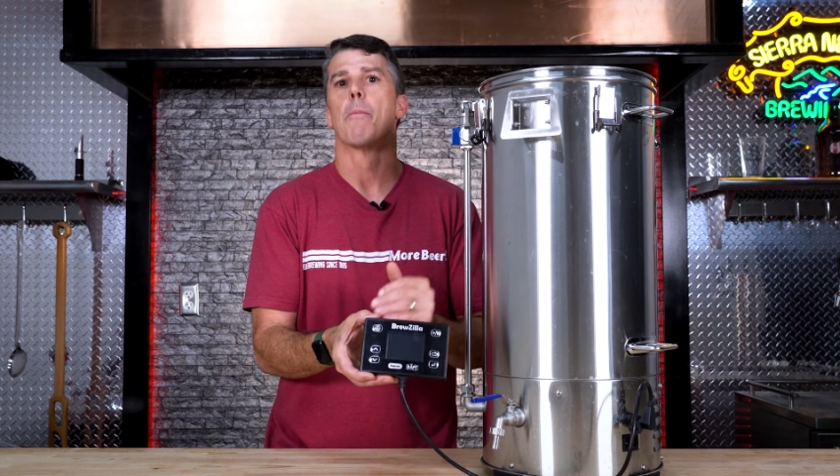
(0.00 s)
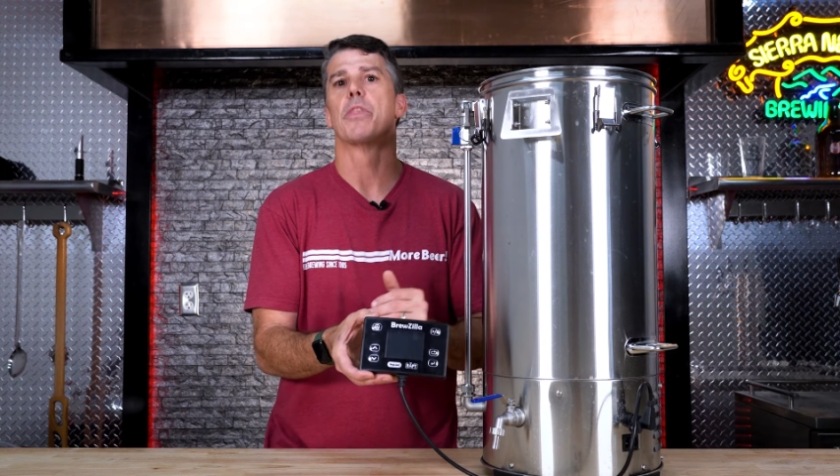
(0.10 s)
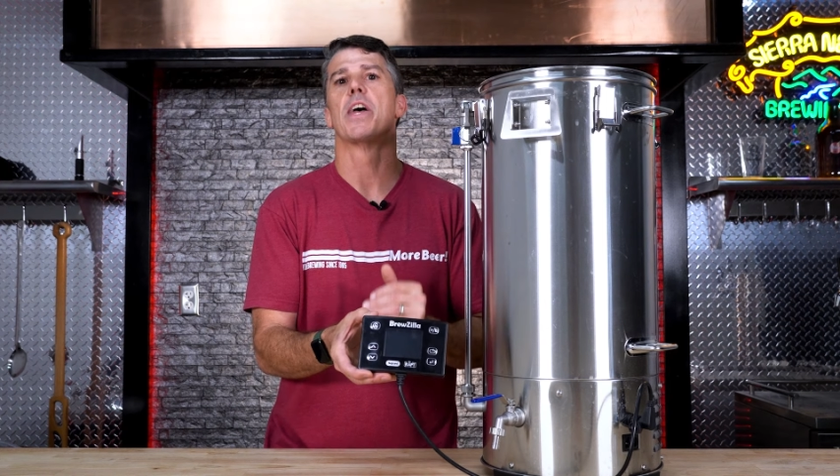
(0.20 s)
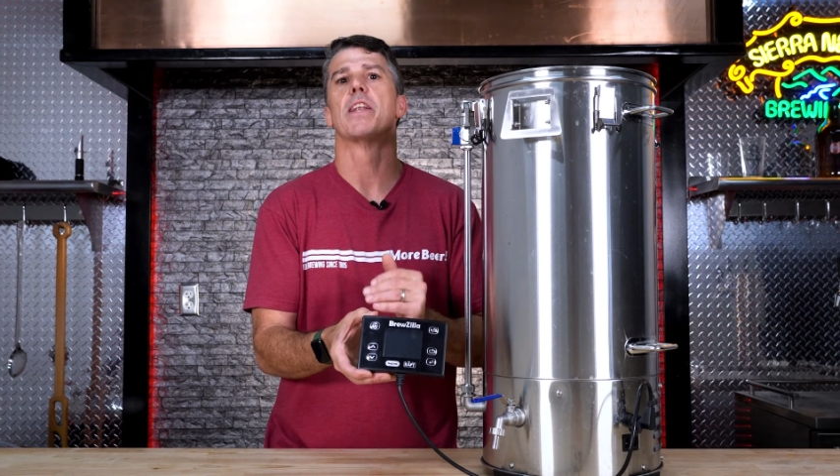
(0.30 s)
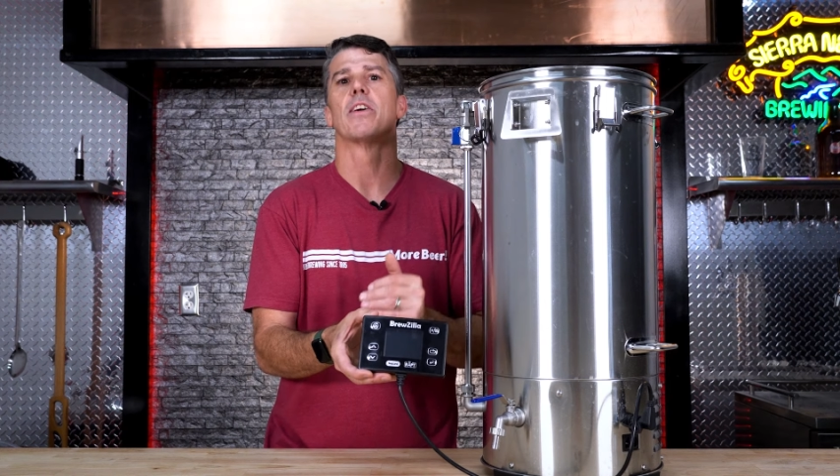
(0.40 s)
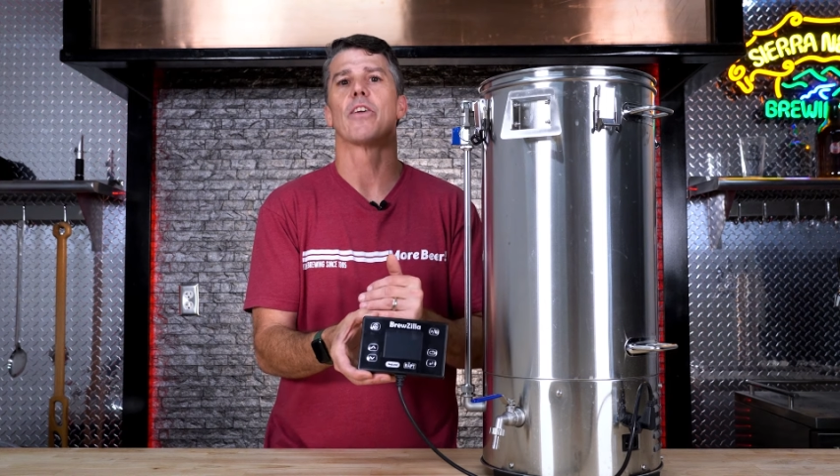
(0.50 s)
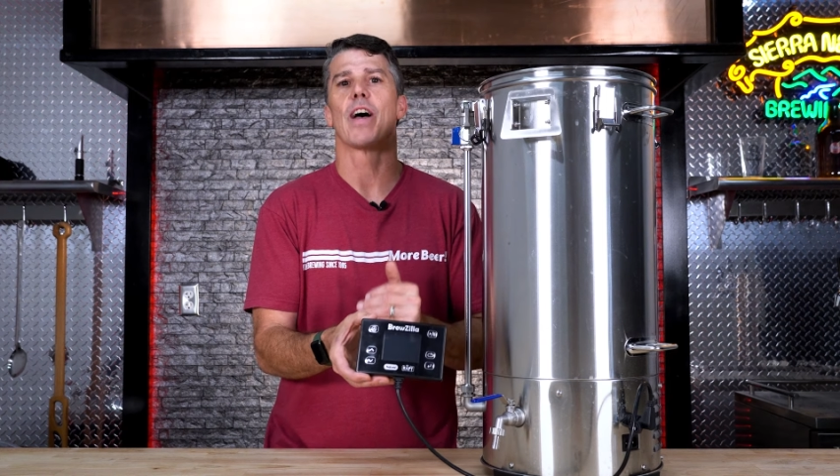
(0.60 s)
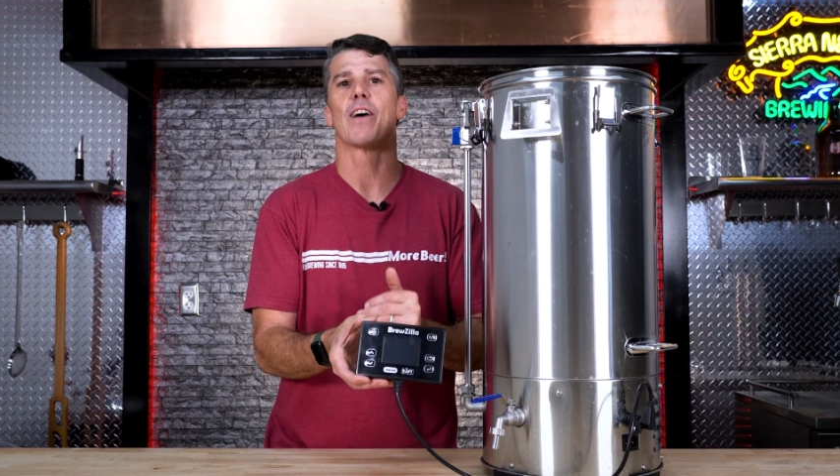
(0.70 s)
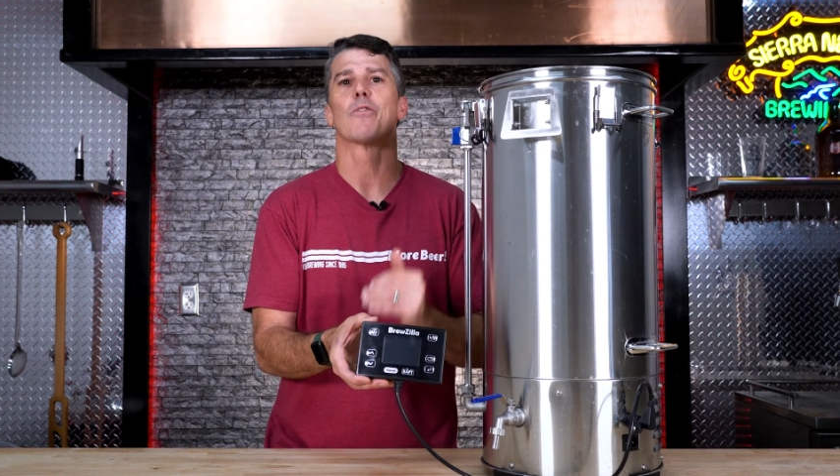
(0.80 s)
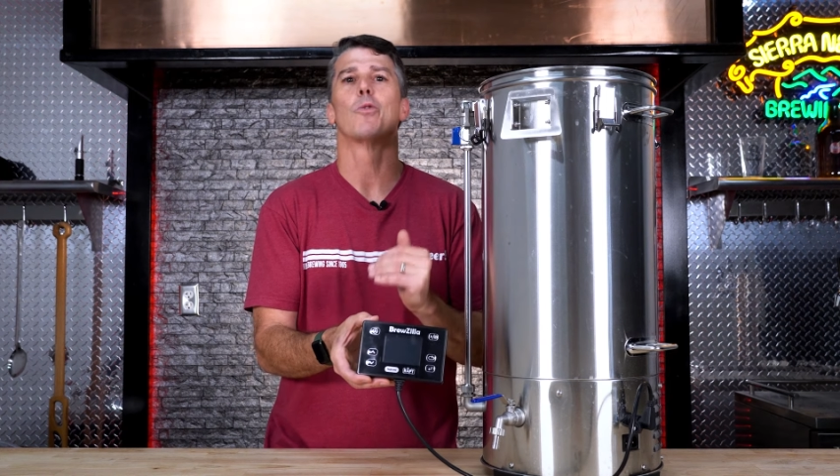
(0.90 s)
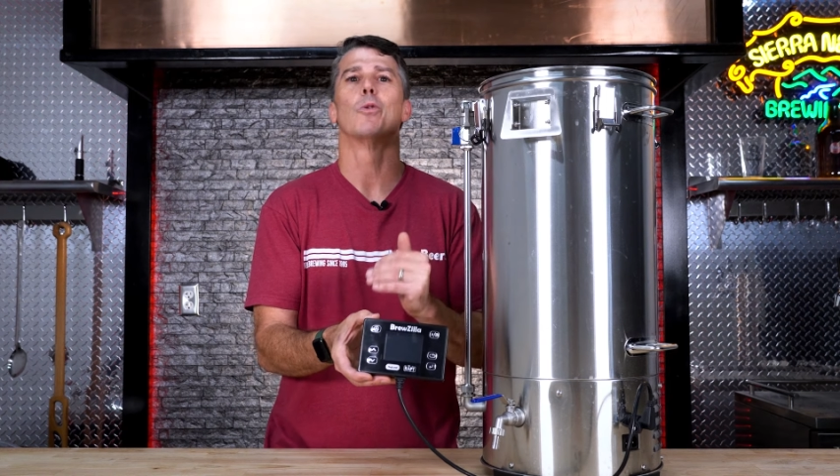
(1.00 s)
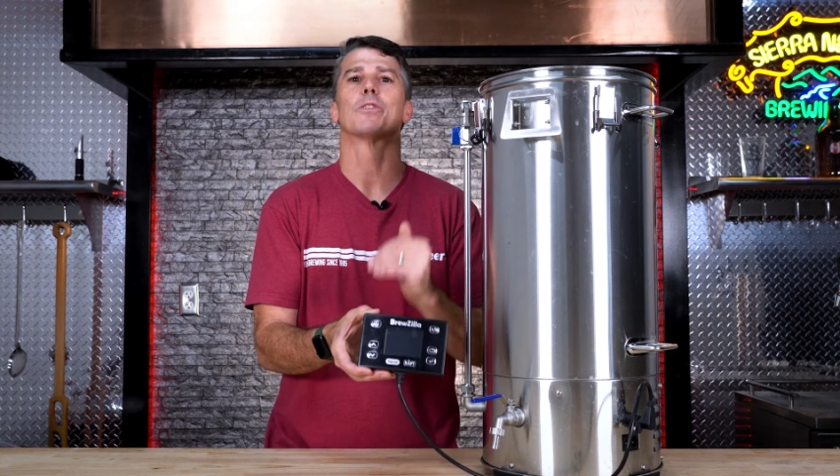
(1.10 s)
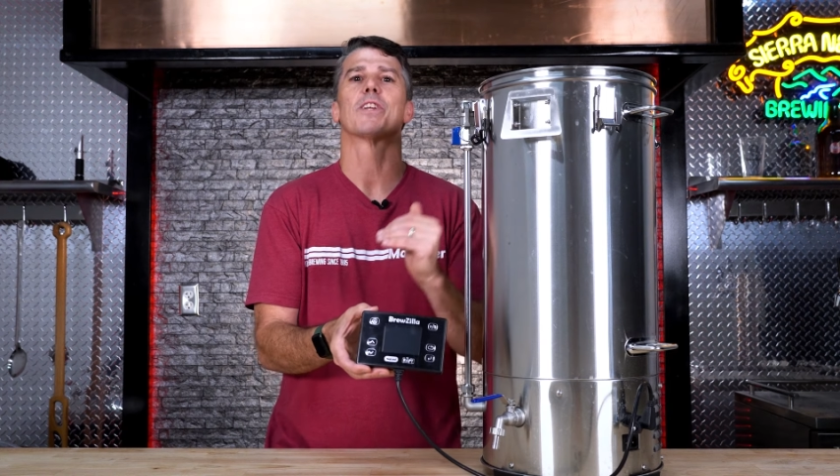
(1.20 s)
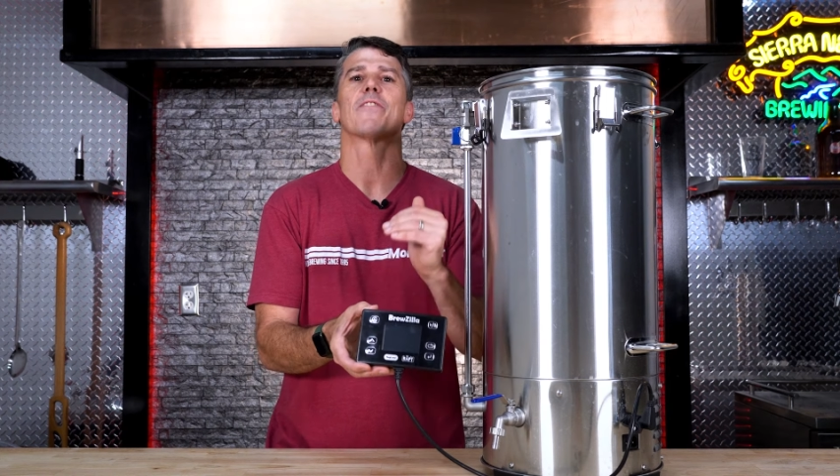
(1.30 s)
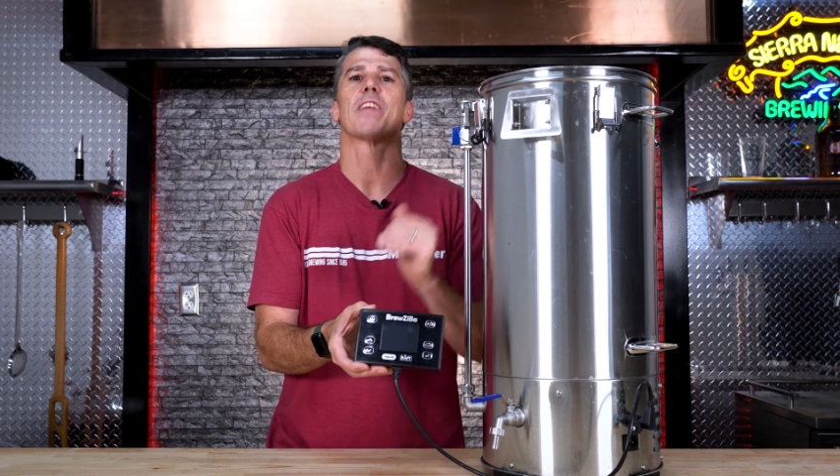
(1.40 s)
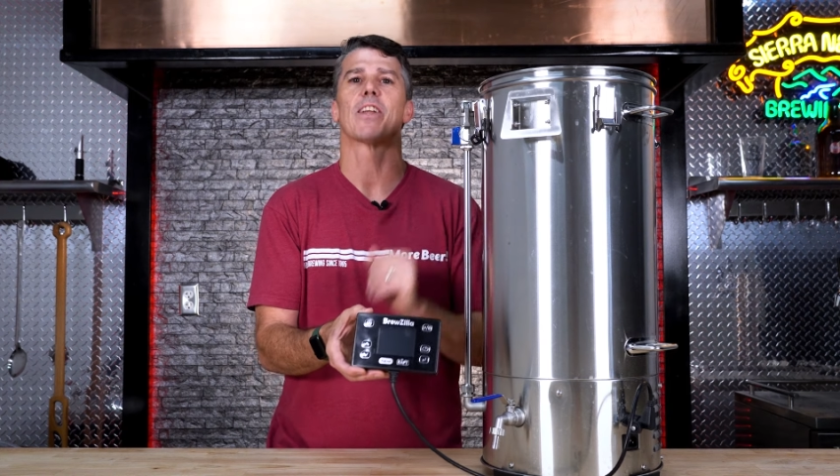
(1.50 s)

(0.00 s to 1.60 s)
but then it'll have cool stuff